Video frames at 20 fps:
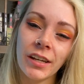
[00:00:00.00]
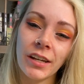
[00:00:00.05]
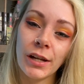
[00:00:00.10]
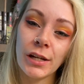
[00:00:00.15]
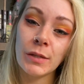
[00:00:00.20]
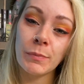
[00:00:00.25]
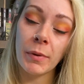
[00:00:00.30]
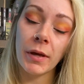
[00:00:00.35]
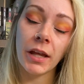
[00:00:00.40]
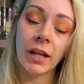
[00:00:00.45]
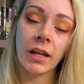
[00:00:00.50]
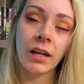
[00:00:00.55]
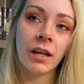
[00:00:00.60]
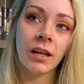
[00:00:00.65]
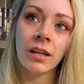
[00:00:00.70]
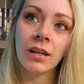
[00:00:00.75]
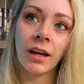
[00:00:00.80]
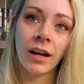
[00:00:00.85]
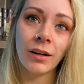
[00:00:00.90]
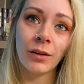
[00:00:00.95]
It's been,
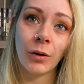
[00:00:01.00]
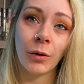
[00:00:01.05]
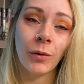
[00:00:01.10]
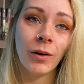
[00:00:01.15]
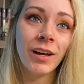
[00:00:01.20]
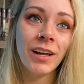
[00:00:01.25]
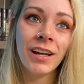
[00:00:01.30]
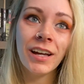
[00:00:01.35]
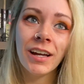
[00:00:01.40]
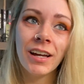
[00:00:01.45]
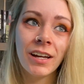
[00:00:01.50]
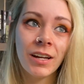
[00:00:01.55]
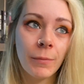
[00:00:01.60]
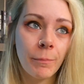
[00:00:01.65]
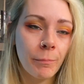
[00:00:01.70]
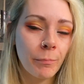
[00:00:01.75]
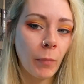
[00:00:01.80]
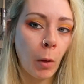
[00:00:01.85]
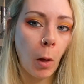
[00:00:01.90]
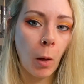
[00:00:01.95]
I don't know,
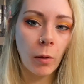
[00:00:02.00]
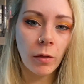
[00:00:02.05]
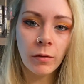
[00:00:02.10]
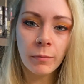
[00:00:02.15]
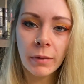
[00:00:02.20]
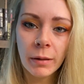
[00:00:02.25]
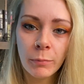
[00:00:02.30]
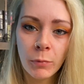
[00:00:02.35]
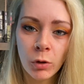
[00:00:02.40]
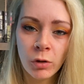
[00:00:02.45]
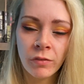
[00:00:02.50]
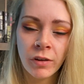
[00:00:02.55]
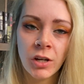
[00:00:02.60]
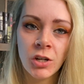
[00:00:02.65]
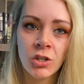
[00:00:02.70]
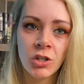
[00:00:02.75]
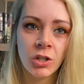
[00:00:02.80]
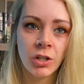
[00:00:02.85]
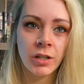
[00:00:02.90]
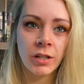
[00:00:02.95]
all of my
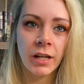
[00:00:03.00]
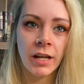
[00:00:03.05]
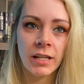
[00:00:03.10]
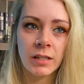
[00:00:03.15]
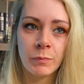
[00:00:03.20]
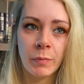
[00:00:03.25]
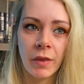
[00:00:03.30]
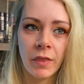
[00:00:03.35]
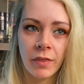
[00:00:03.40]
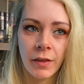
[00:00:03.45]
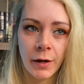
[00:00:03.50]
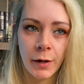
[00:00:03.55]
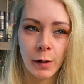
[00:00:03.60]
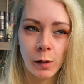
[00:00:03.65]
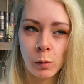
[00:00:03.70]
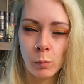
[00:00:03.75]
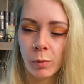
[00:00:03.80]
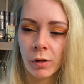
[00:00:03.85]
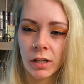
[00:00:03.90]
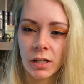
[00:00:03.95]
motivation has been
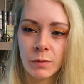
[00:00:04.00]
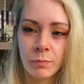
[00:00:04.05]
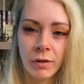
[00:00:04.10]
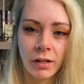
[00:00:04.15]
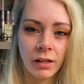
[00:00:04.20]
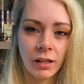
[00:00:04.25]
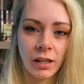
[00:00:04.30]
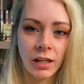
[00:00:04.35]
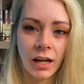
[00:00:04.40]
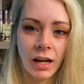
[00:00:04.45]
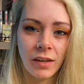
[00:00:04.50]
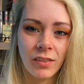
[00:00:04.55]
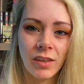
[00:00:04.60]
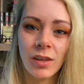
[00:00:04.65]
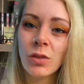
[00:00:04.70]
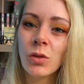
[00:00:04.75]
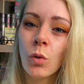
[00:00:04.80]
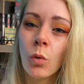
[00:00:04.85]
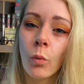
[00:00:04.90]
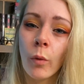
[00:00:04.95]
there, but it's been like, I
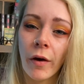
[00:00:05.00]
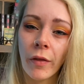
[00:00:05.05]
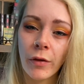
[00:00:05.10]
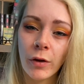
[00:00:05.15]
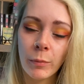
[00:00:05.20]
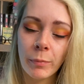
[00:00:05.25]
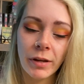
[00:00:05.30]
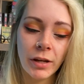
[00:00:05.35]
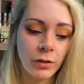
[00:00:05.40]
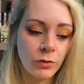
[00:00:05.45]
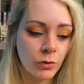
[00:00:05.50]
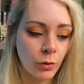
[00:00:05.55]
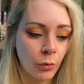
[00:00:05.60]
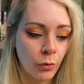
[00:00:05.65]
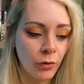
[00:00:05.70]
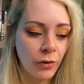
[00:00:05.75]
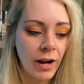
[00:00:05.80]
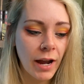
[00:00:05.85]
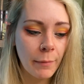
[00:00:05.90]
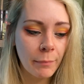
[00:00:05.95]
think the weather being so
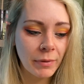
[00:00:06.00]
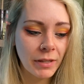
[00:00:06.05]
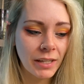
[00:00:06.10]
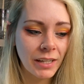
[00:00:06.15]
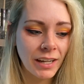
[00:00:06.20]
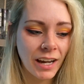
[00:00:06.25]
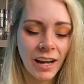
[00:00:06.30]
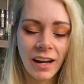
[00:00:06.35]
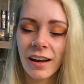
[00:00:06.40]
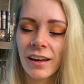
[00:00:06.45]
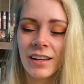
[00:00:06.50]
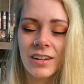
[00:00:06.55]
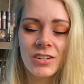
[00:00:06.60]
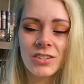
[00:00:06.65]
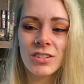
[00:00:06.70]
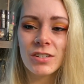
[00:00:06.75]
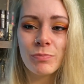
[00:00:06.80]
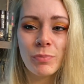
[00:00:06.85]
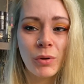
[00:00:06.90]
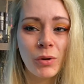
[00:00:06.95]
crappy, it's
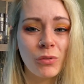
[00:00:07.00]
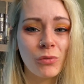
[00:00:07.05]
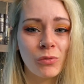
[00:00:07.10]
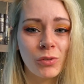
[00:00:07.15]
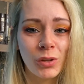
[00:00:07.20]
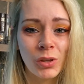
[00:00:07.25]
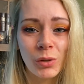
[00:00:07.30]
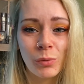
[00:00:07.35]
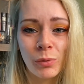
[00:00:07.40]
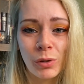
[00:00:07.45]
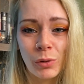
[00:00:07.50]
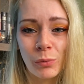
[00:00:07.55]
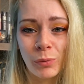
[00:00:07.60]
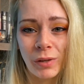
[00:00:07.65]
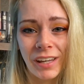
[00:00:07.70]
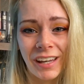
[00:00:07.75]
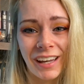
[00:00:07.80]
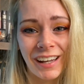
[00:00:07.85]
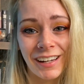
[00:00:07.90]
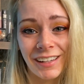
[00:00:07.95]
just been a really weird
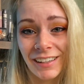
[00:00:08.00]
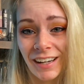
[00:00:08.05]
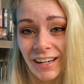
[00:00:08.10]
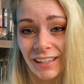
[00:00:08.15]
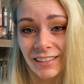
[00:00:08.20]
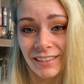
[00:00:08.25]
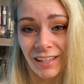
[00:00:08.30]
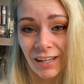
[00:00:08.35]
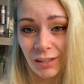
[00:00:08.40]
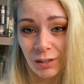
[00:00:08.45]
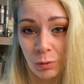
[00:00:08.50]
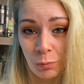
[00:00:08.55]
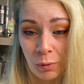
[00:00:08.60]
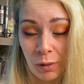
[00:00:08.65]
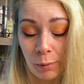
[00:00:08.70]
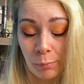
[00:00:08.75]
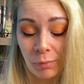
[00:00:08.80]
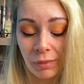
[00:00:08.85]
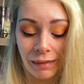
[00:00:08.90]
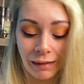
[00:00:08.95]
weekend and not exactly what I
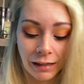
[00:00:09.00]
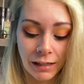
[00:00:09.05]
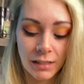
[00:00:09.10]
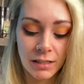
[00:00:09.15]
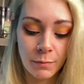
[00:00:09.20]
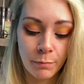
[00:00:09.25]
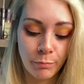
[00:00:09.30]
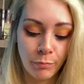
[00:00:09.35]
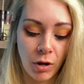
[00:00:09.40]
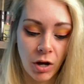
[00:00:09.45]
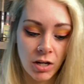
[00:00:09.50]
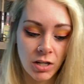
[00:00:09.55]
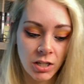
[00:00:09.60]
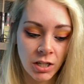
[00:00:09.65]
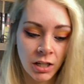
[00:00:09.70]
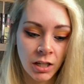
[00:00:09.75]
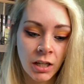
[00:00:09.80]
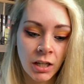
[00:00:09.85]
planned, but